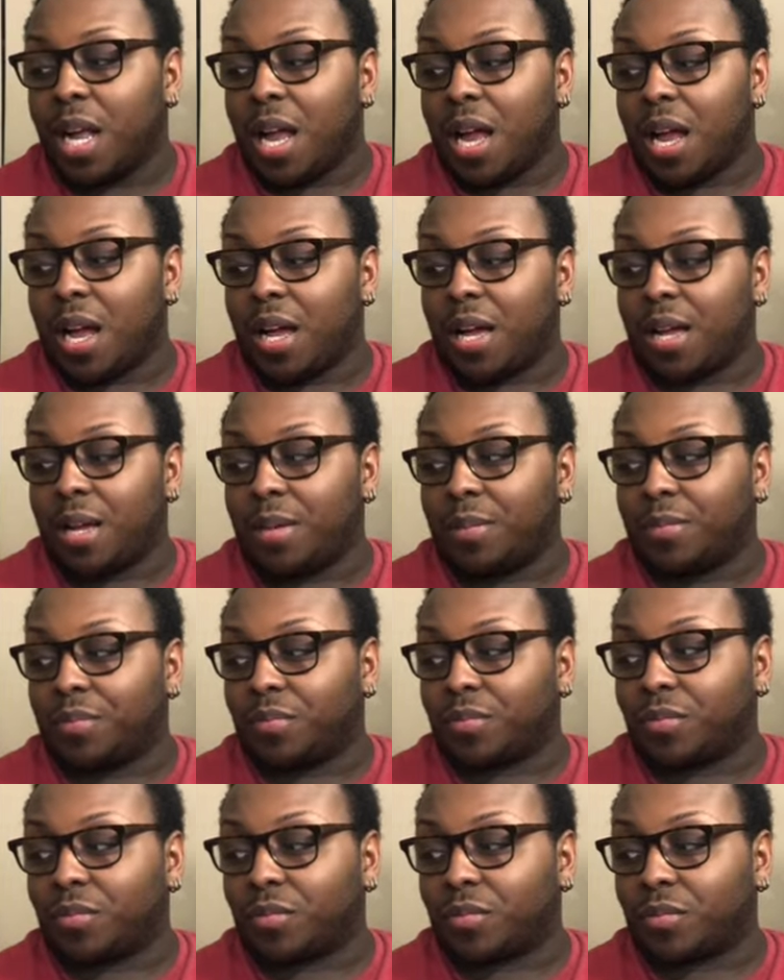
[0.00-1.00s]

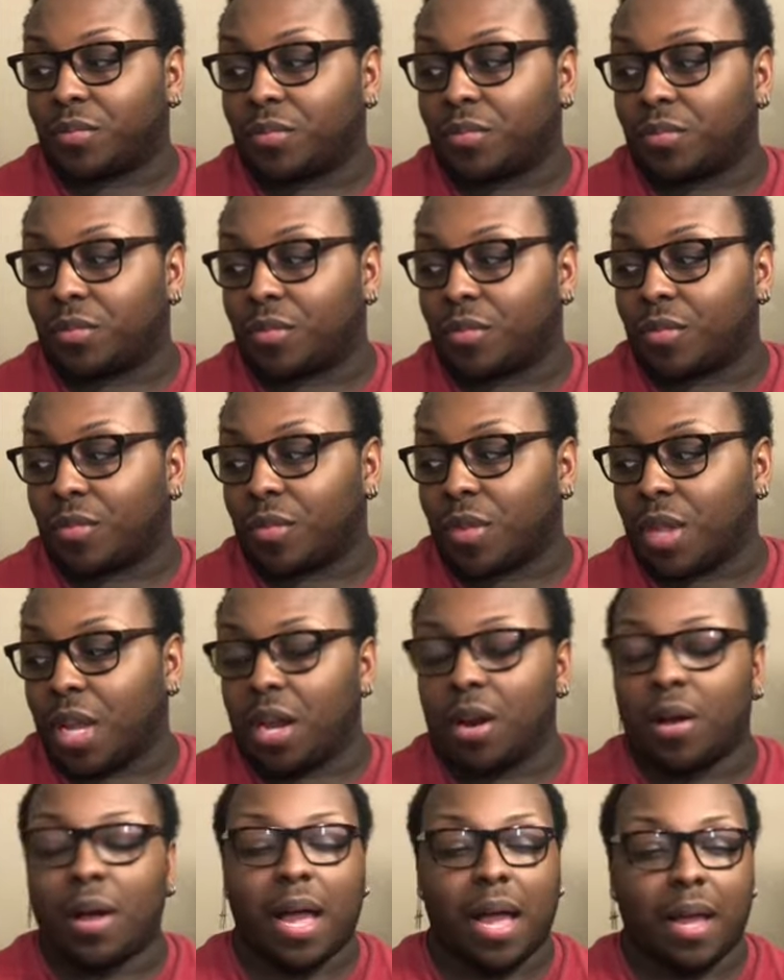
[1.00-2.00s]

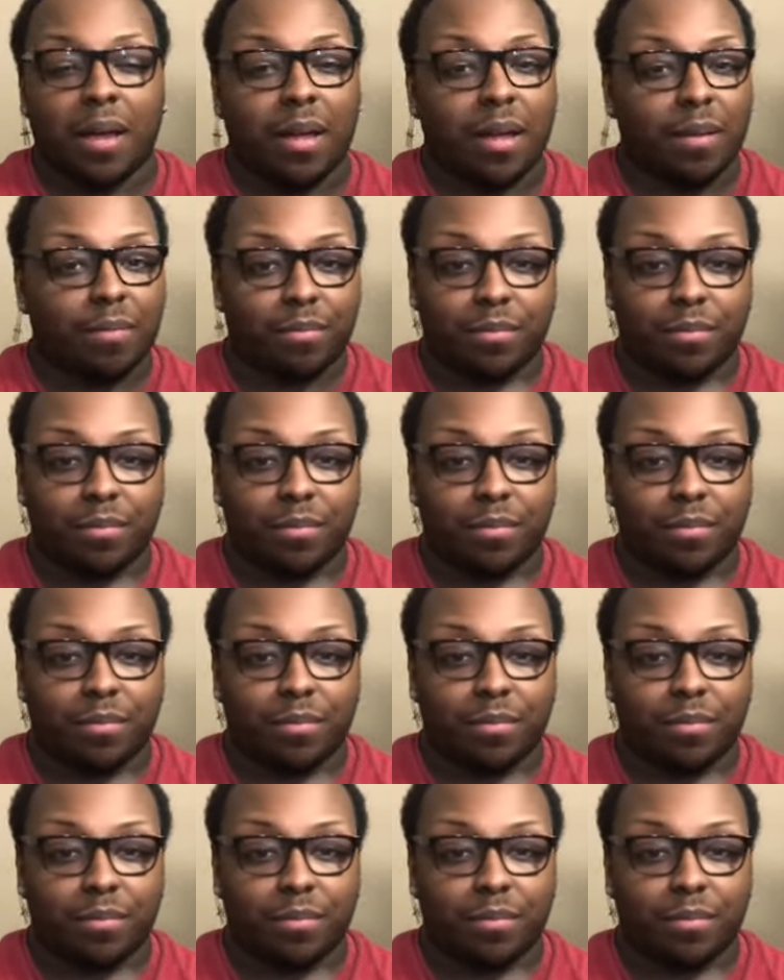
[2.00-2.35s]
You know,